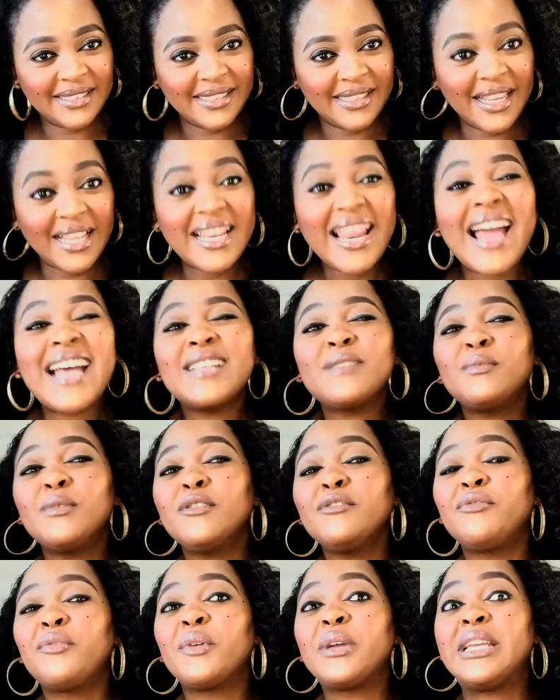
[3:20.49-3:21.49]
It has
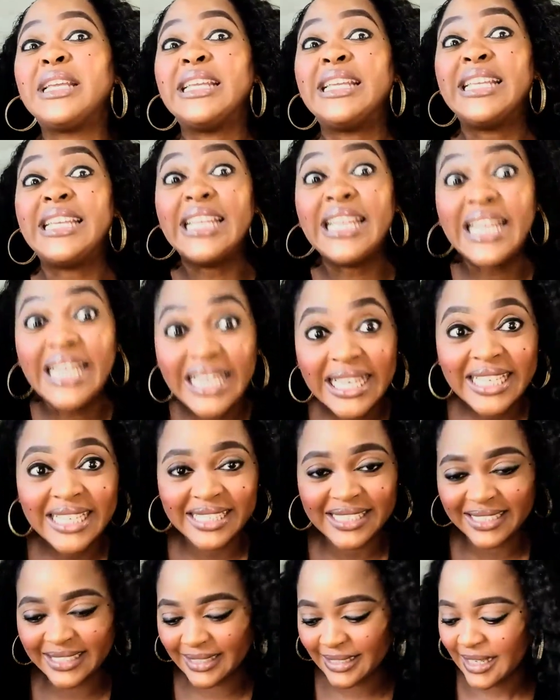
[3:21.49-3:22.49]
been for
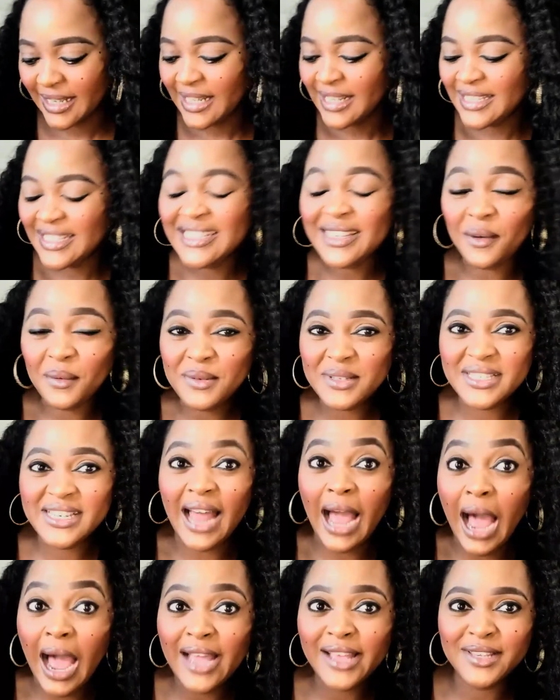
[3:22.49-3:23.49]
years, since I was in
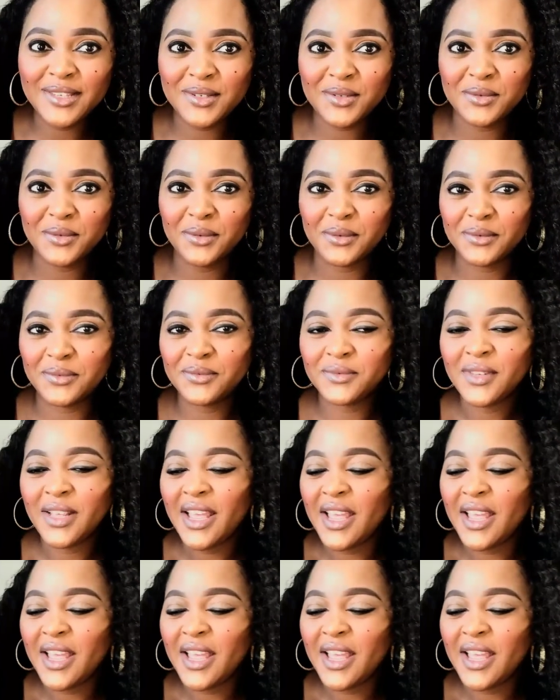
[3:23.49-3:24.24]
high school.